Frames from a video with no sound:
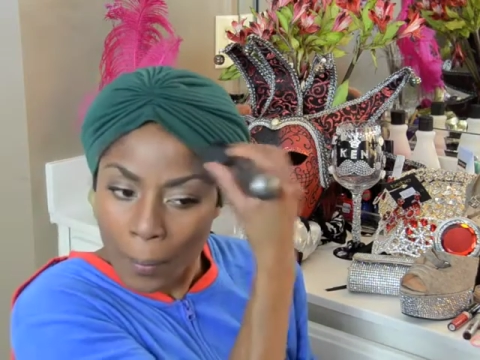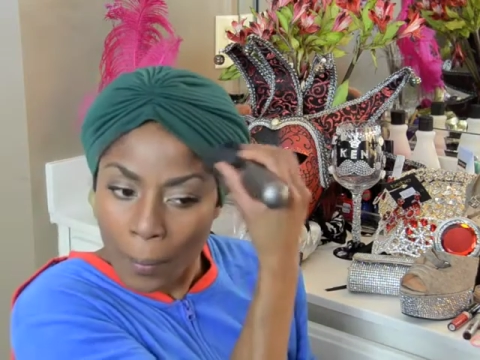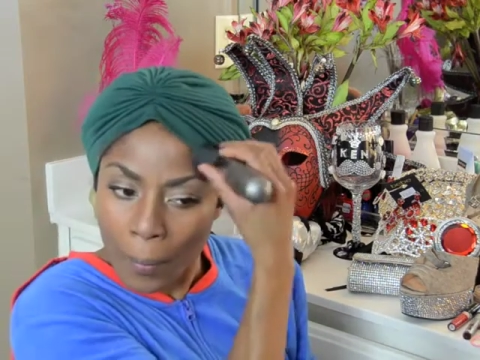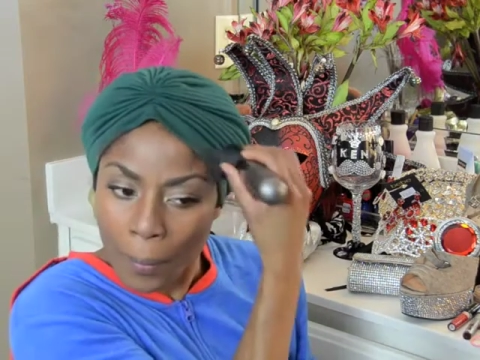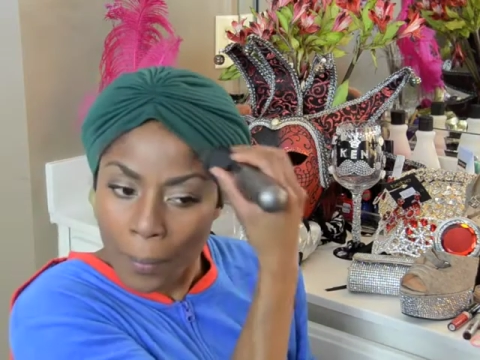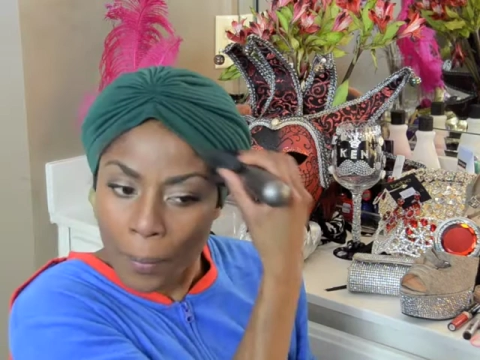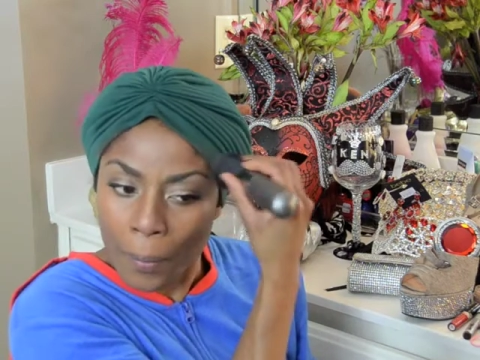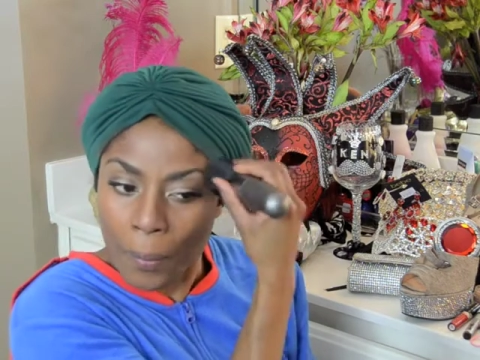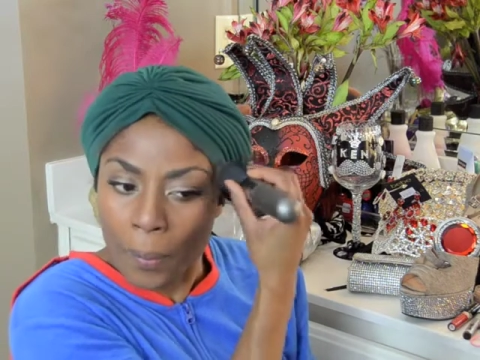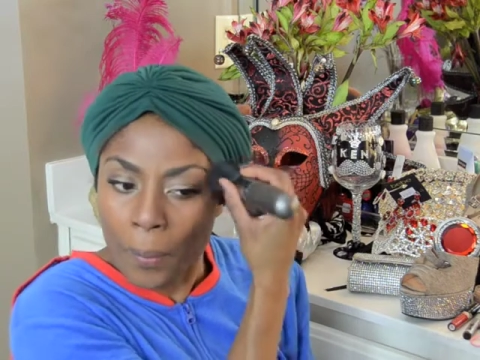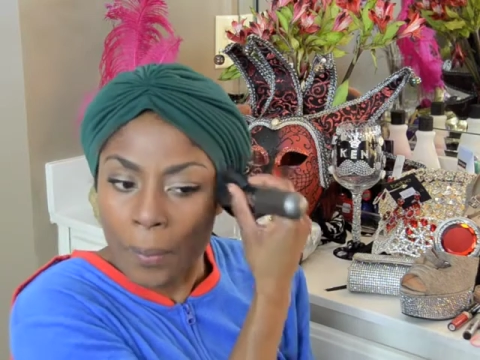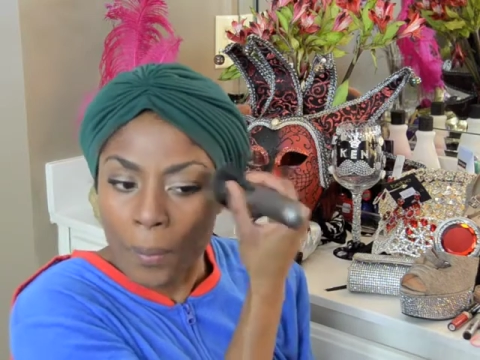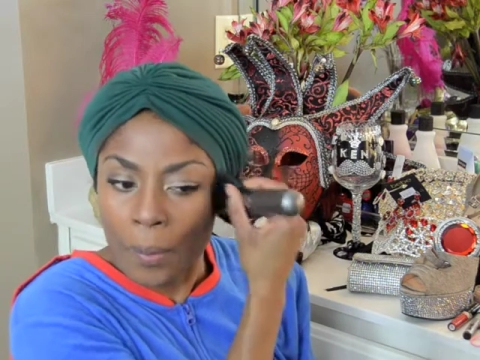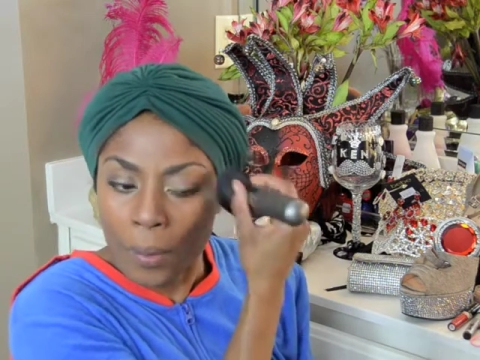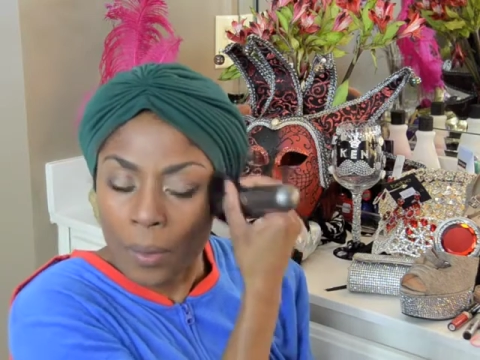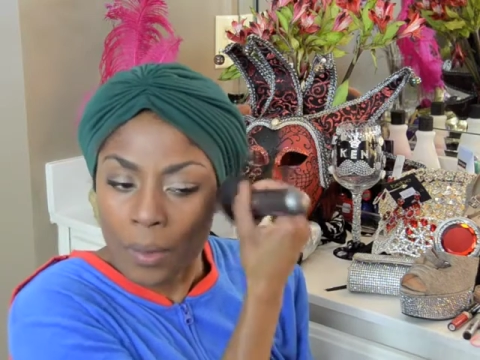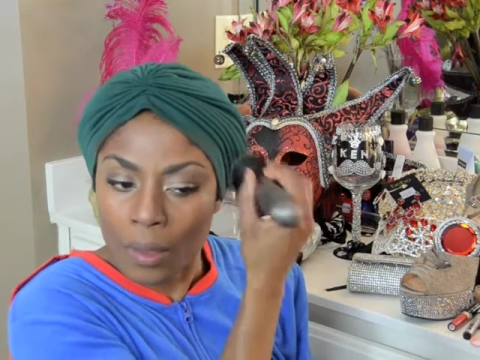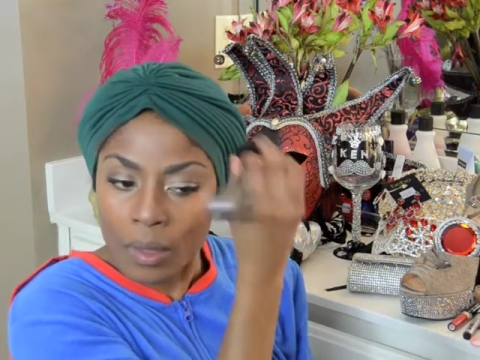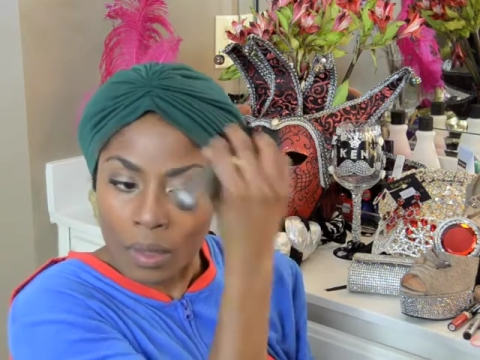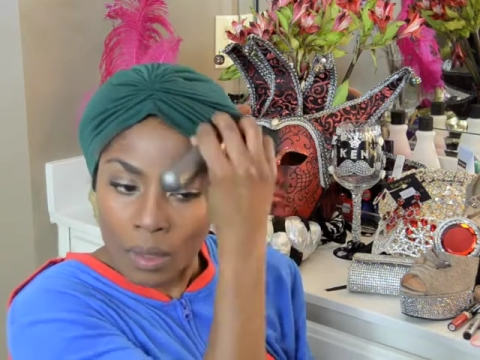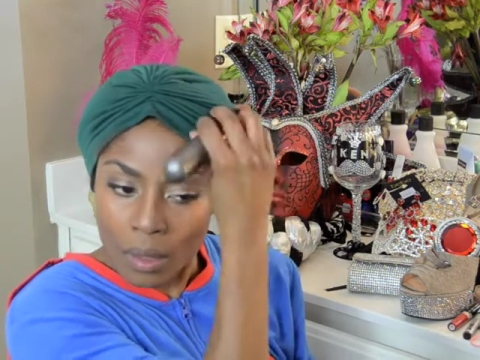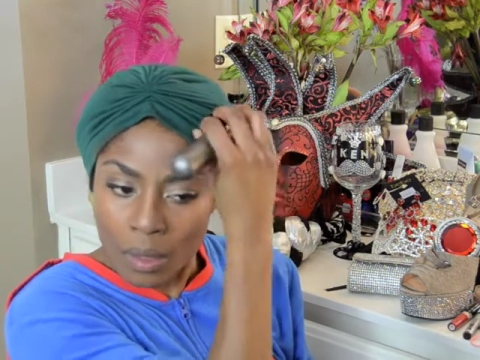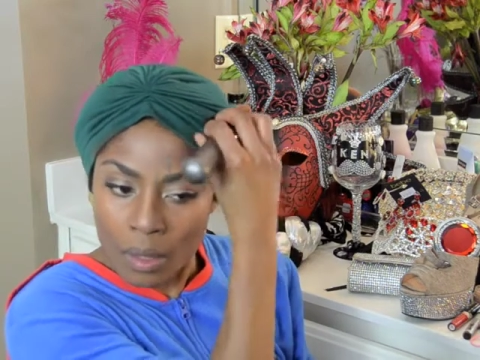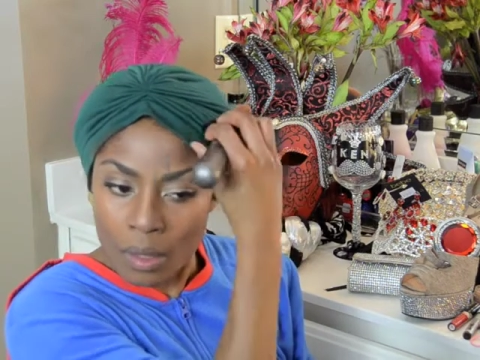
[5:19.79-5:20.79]
those harsh
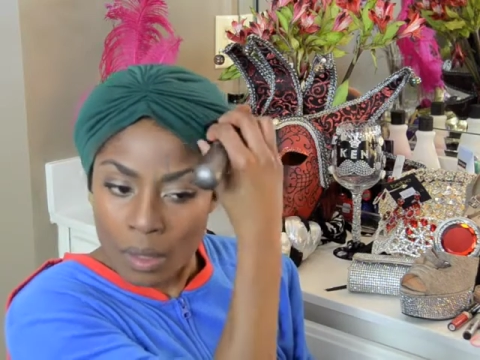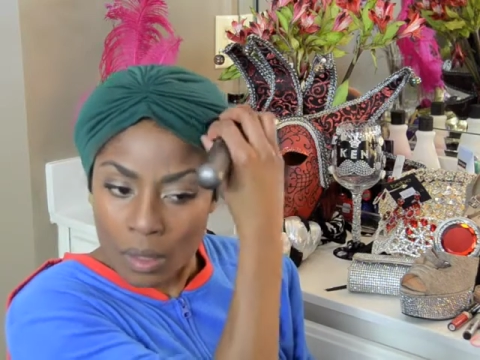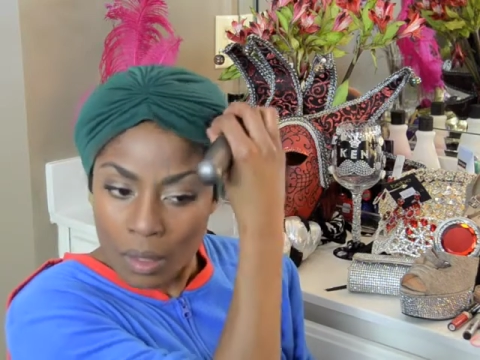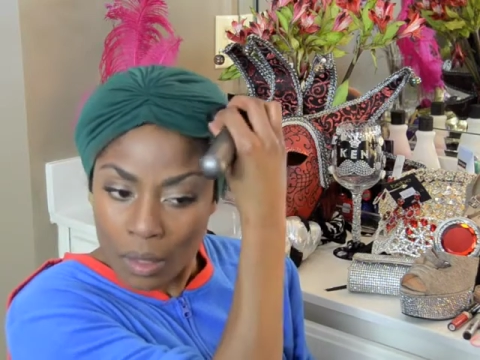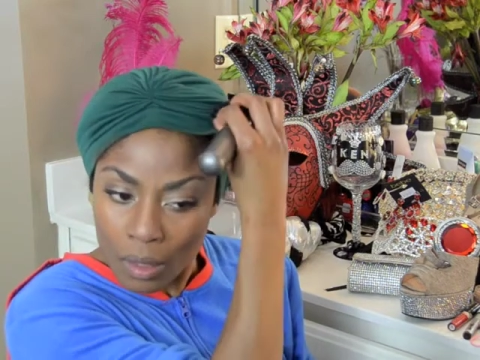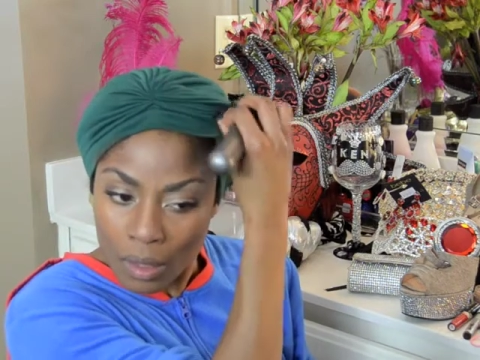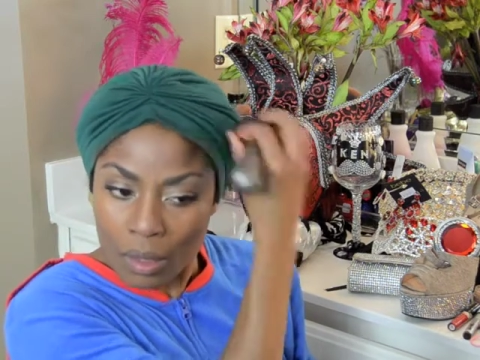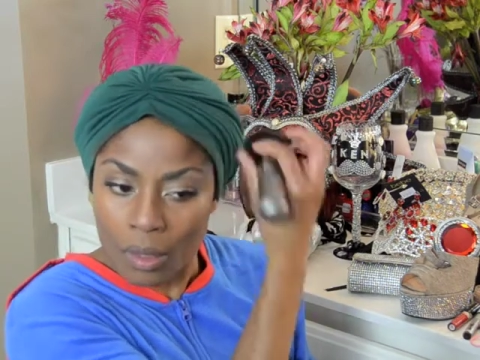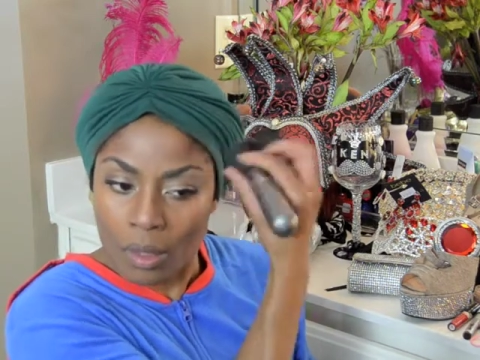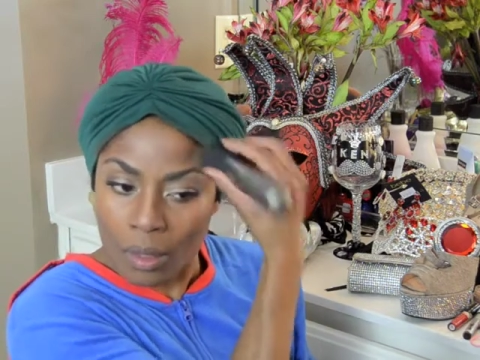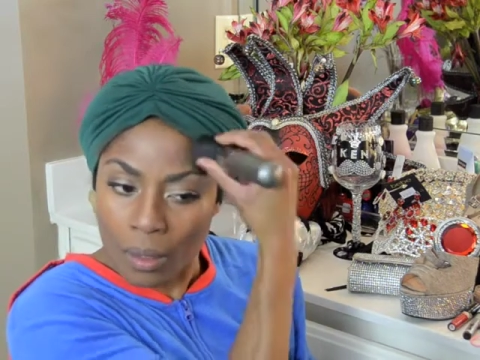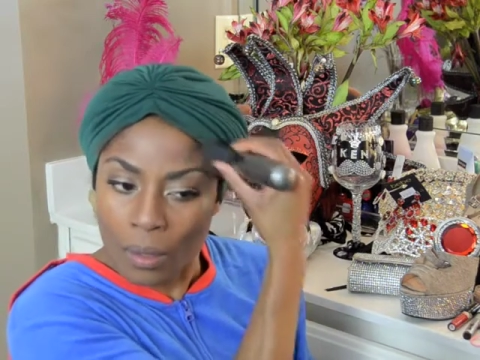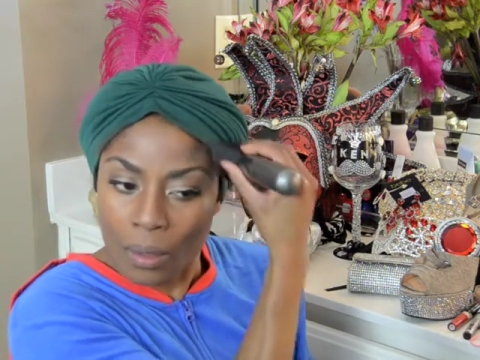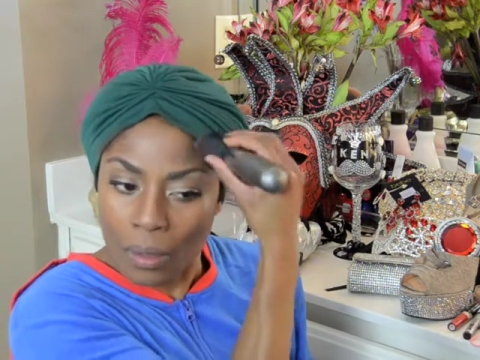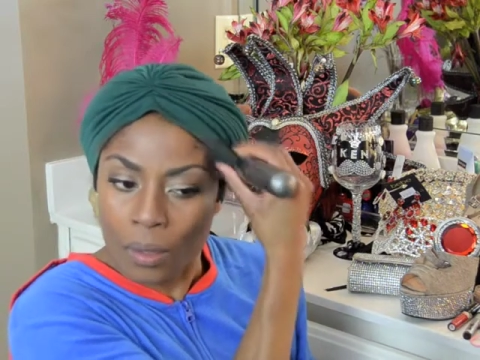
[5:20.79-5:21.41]
lines.